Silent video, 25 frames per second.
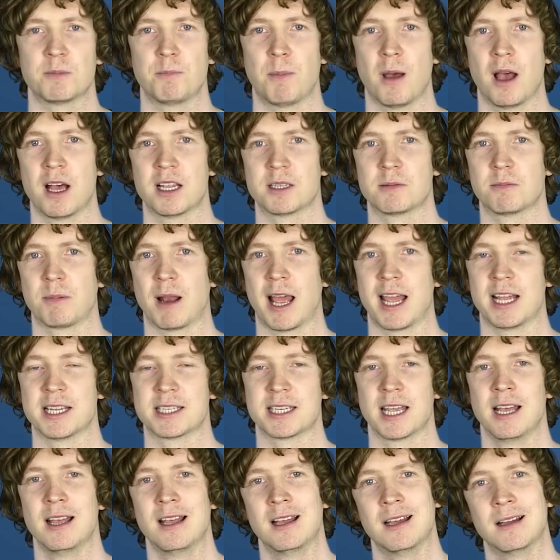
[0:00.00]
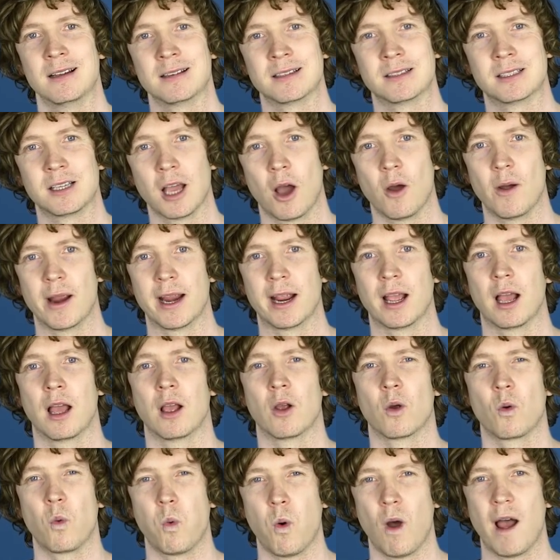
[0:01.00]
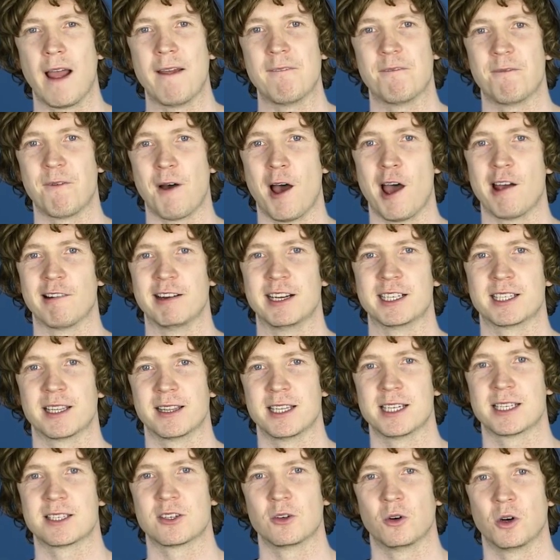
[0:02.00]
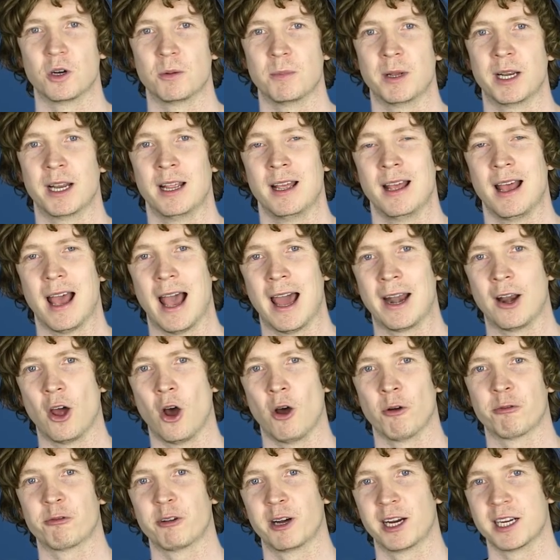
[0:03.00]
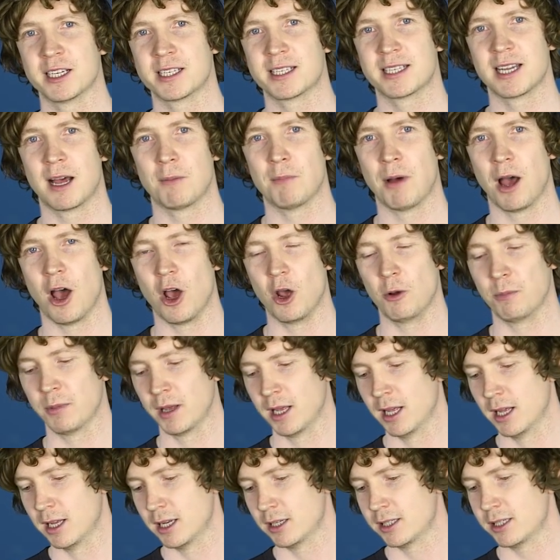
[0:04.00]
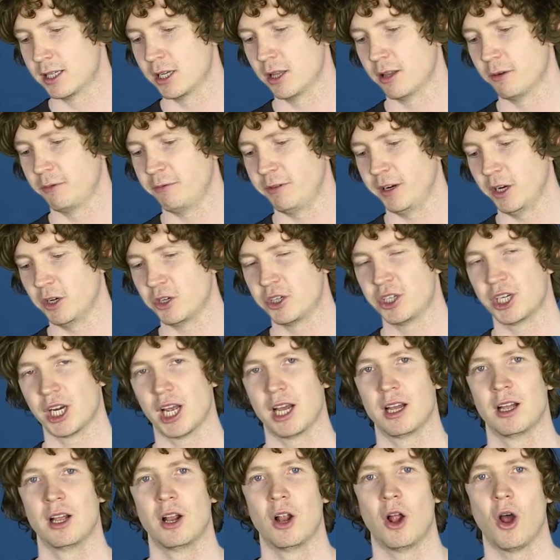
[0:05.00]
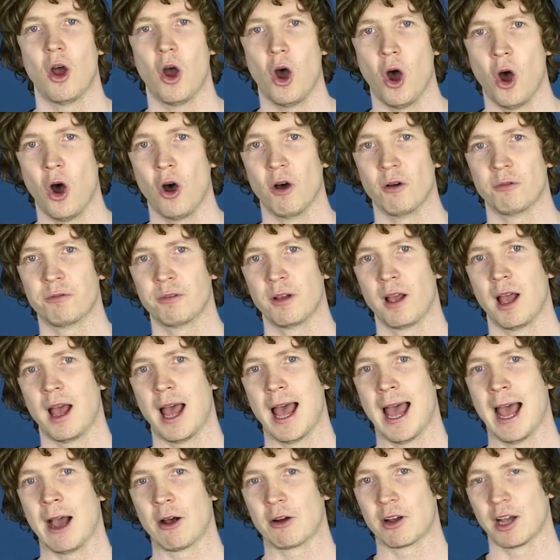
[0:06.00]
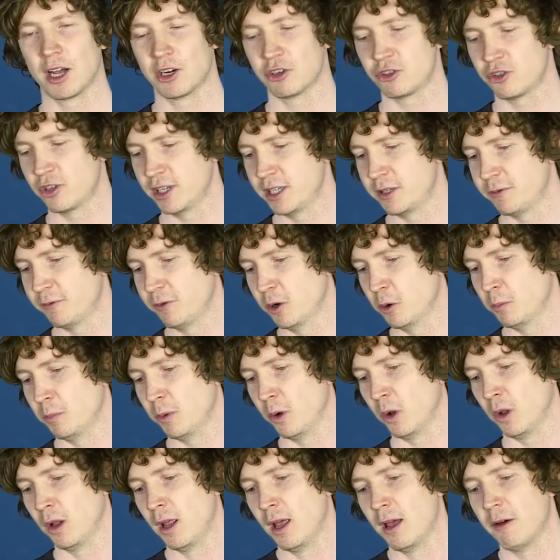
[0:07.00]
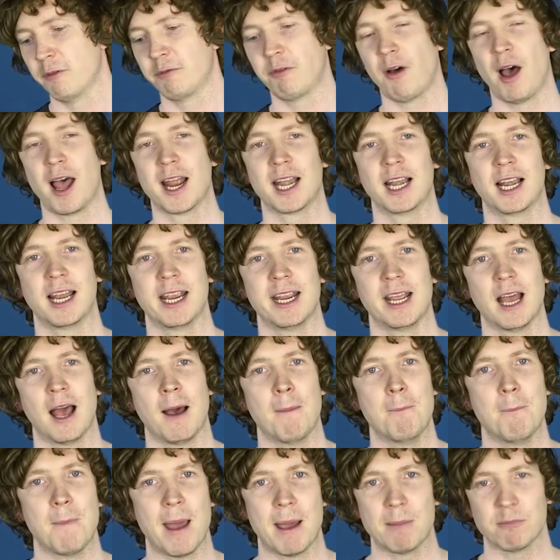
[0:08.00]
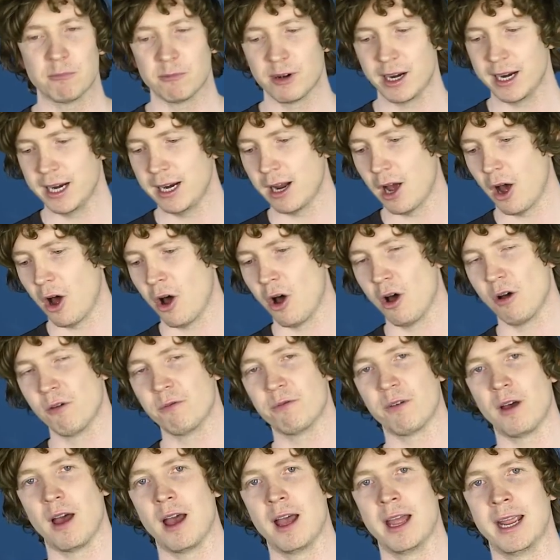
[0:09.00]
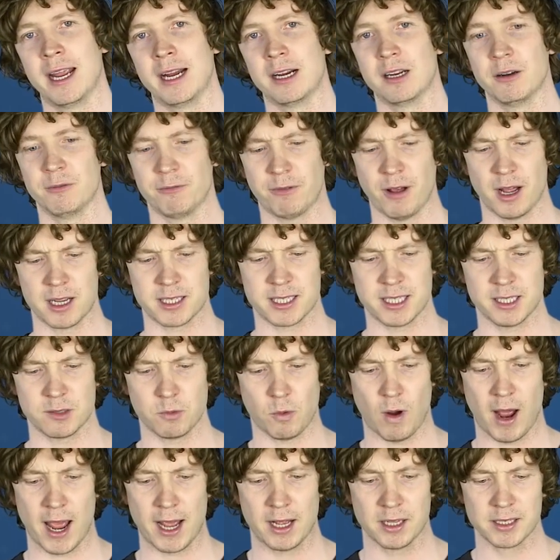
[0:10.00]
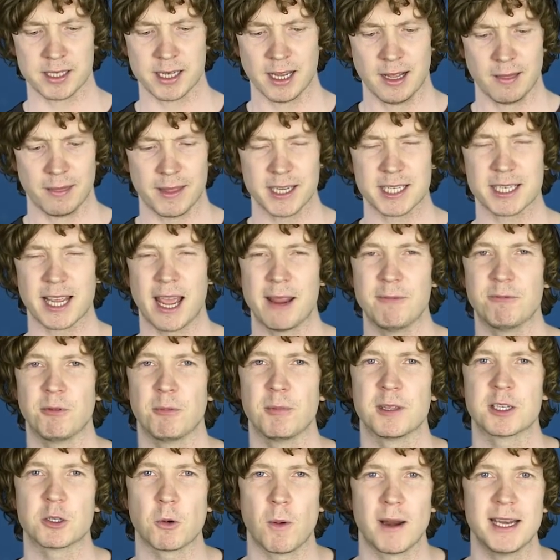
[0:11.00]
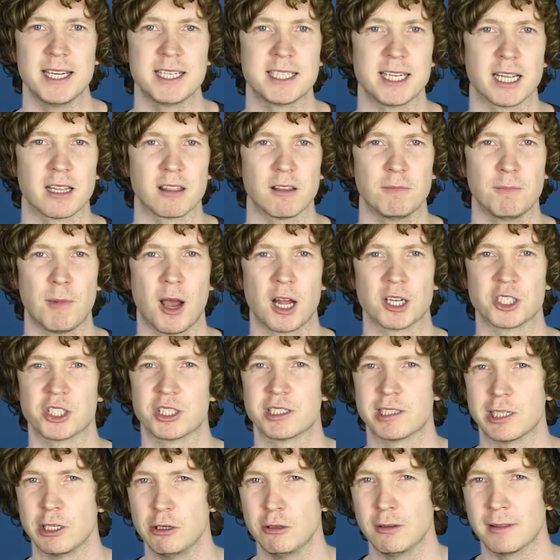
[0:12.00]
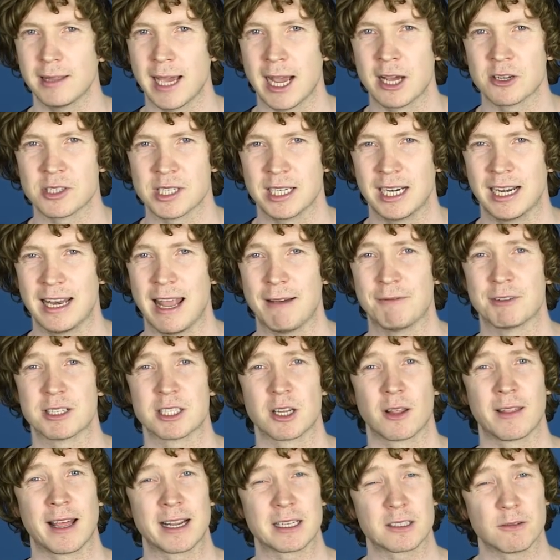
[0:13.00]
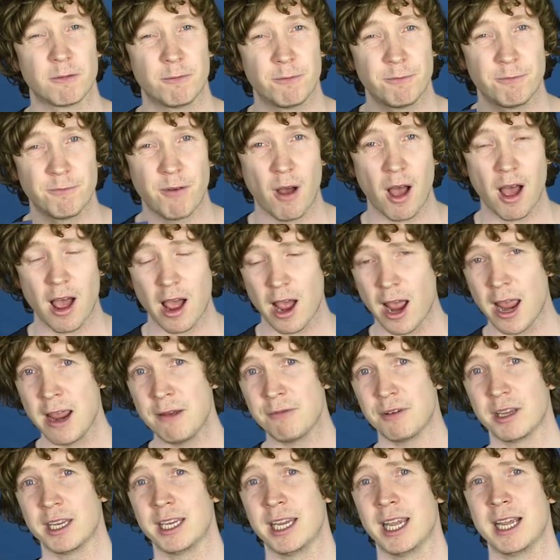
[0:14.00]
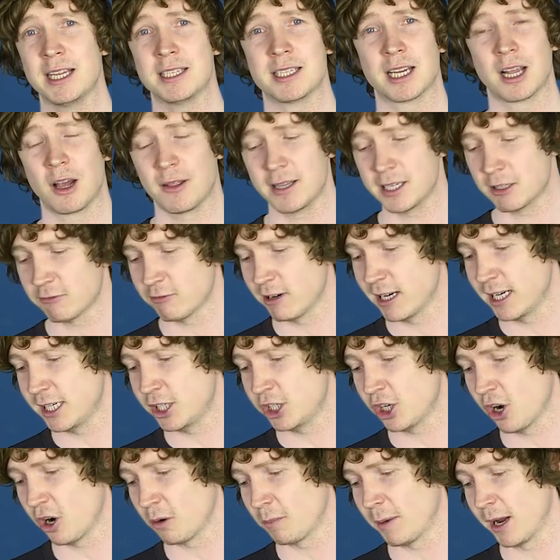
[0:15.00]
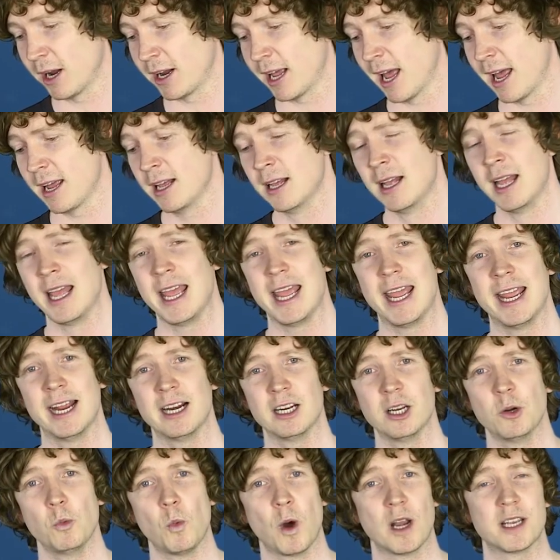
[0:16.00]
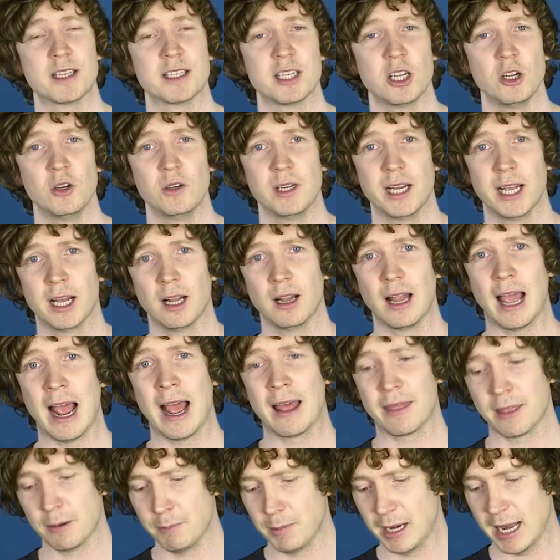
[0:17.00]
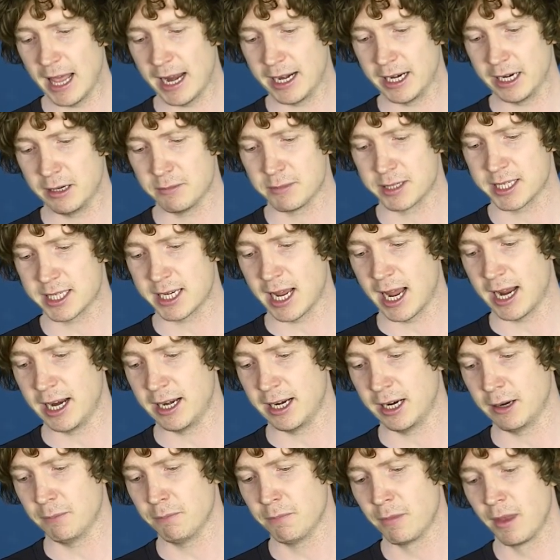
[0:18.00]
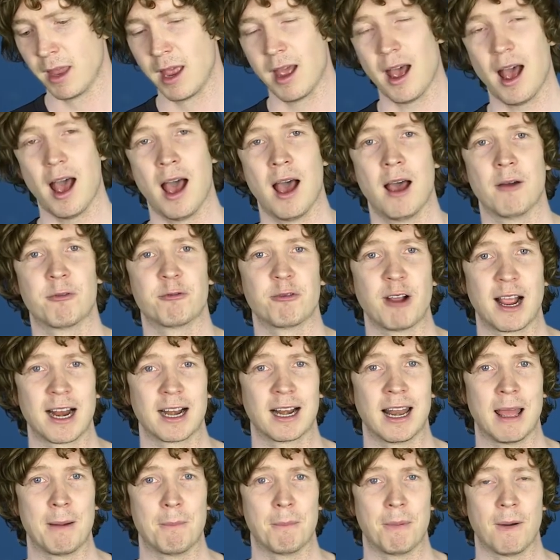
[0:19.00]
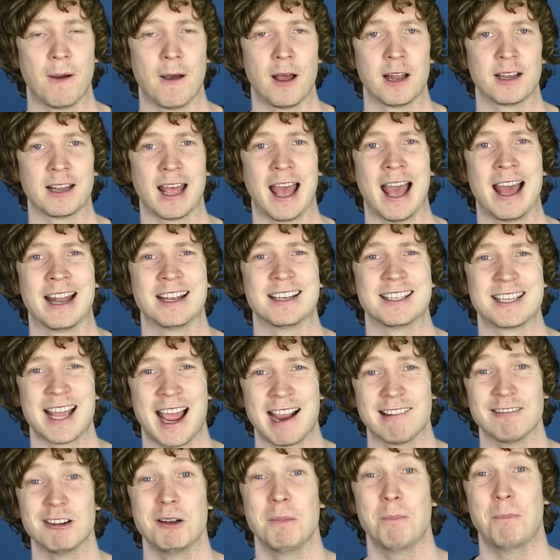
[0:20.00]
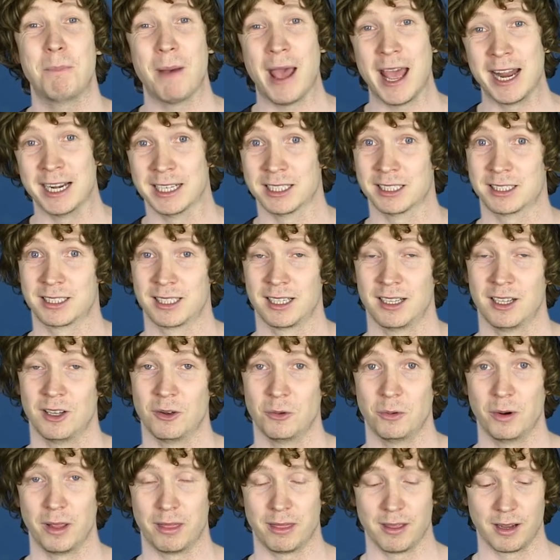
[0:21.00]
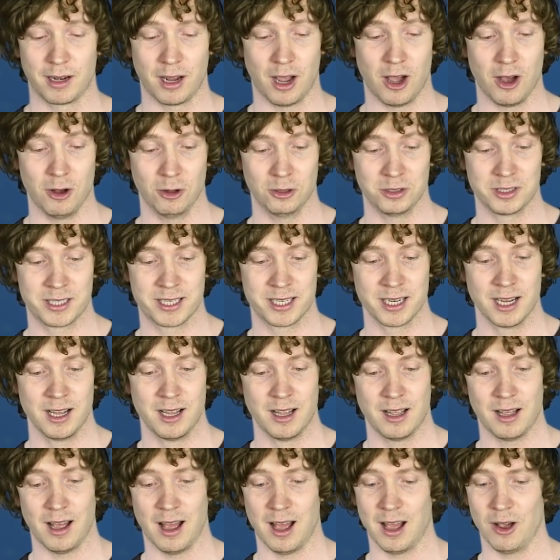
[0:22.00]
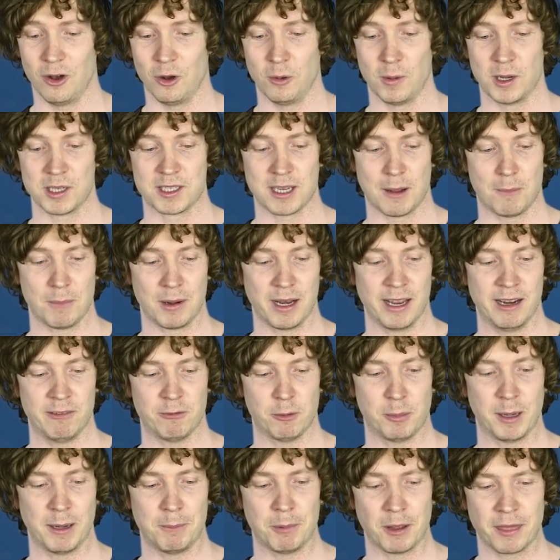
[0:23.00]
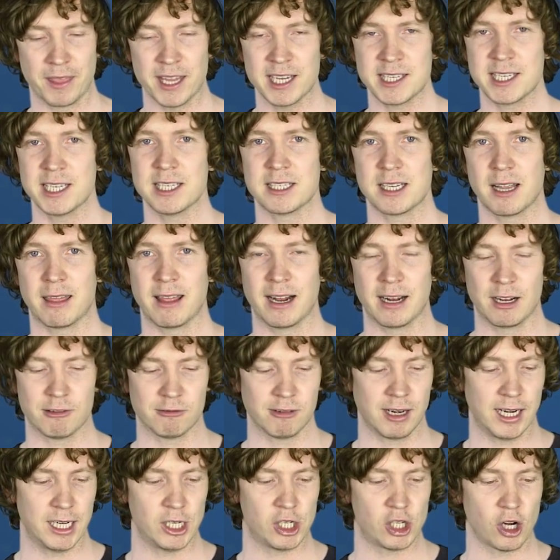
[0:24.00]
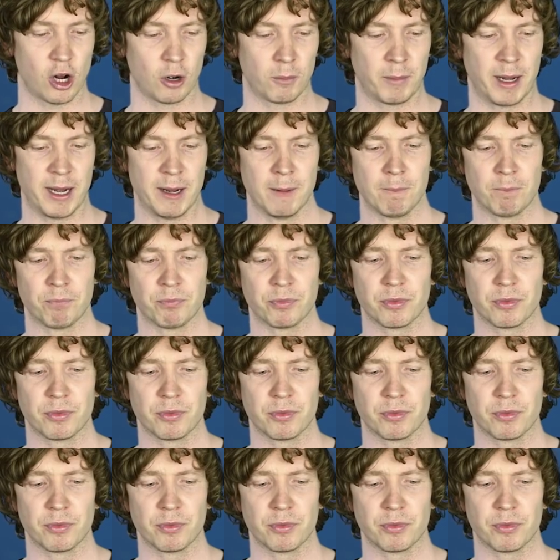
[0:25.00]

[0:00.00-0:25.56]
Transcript: Spurs players going quite far into this tournament and offering us some hope to the future of our country's football. Finally, a memory of England versus Wales. This came from the 26th of March 2011, so that's five years ago. This really shocked me, okay? England won 2-0 at the Millennium Stadium. Uh, Frank Lampard and Darren Bent with the goals, uh, almost unbelievably. But this is the thing that really shocked me.